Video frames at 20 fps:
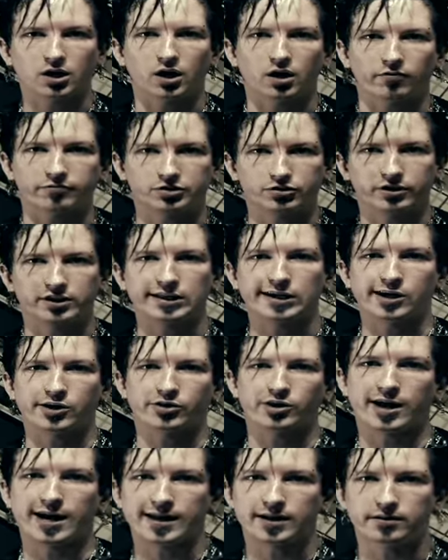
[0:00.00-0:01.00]
of Strictly
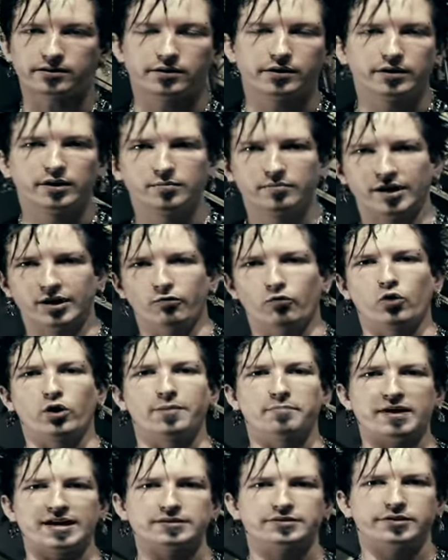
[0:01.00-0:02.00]
Underhanded by
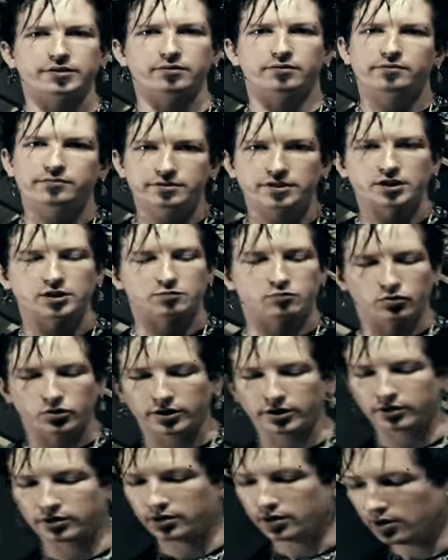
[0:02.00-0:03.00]
Roy Benson. It's in his
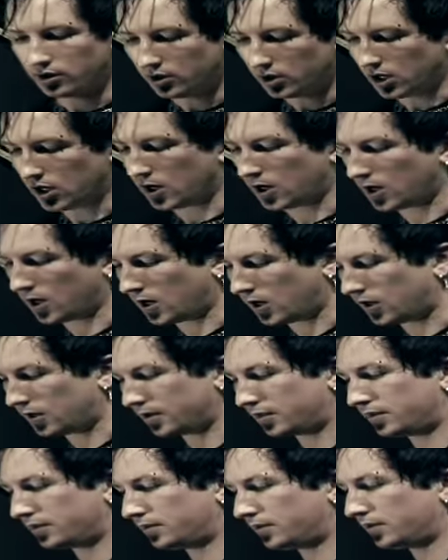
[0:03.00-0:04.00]
book.
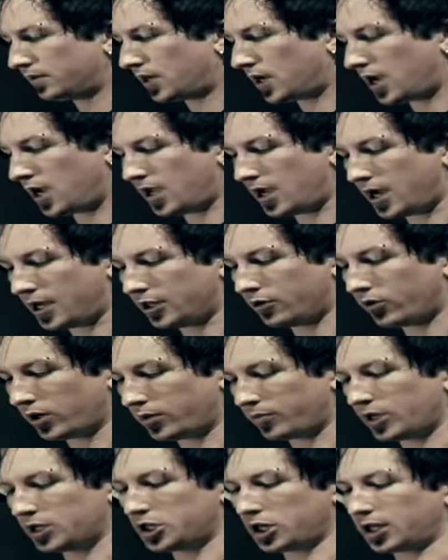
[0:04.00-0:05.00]
I highly
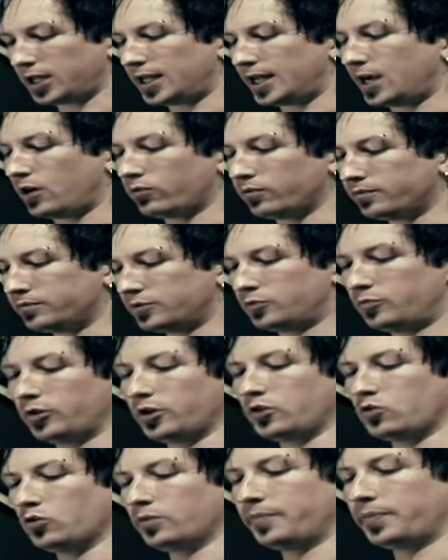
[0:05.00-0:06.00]
recommend checking that out. It's
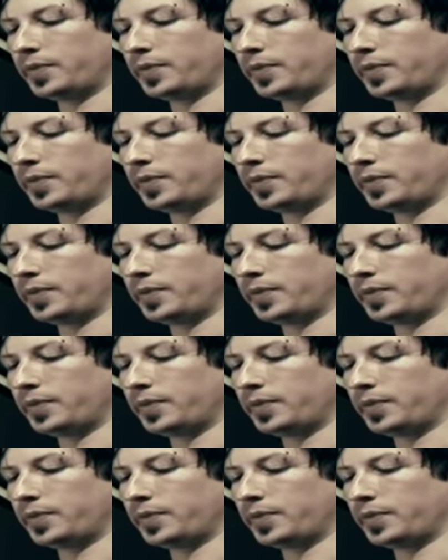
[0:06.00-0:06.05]
pretty cool.